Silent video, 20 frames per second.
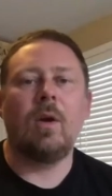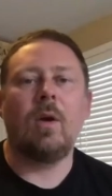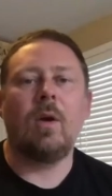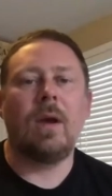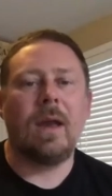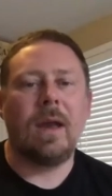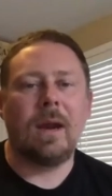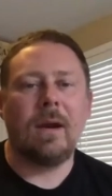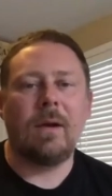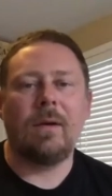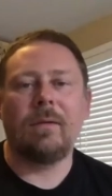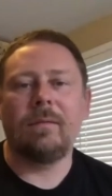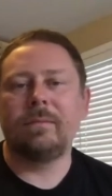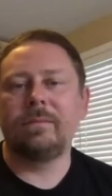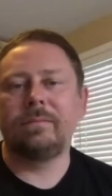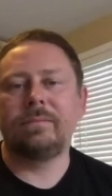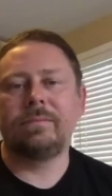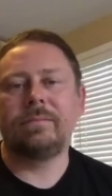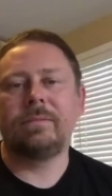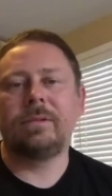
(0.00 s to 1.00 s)
at a,
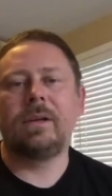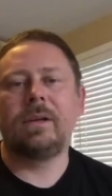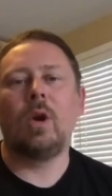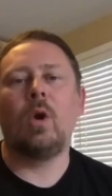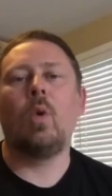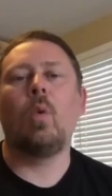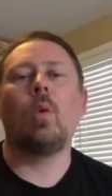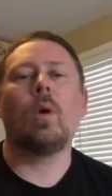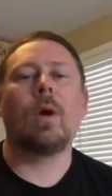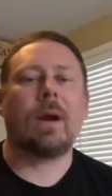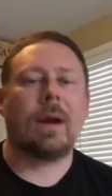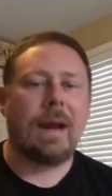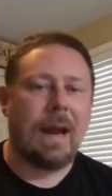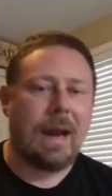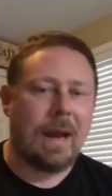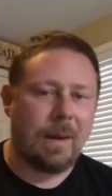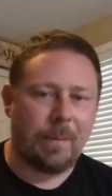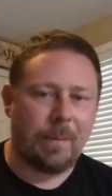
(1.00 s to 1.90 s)
work camp.